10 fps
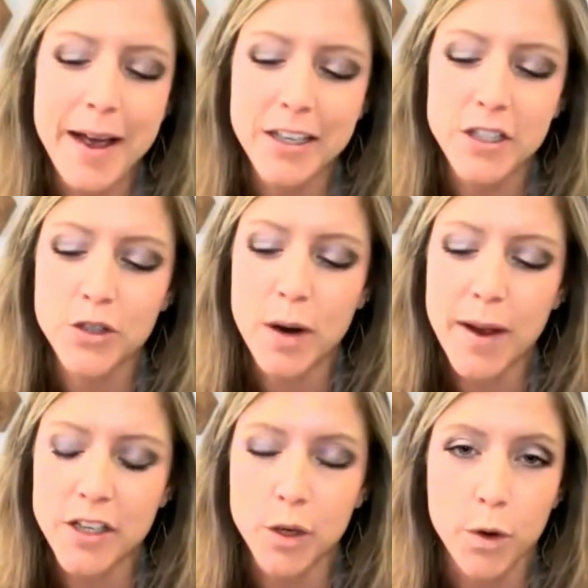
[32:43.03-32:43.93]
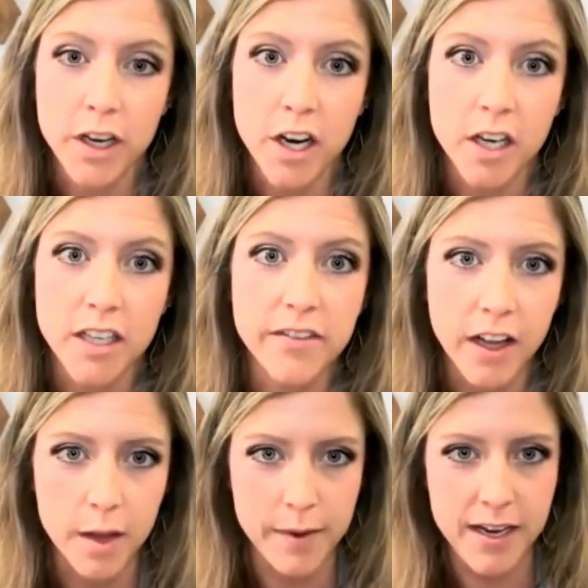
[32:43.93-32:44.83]
back to, so I'm actually working on a
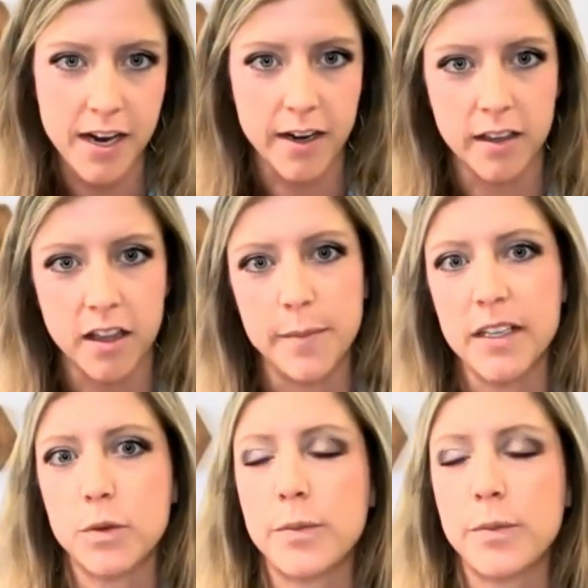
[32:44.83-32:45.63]
development here in Columbus.